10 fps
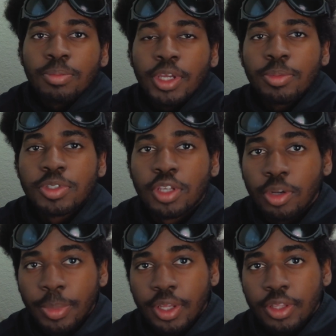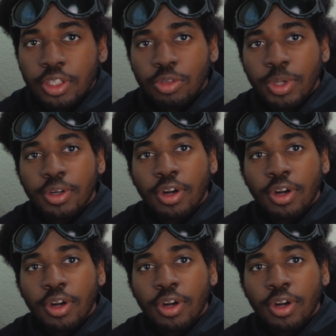My name is Innerman, creator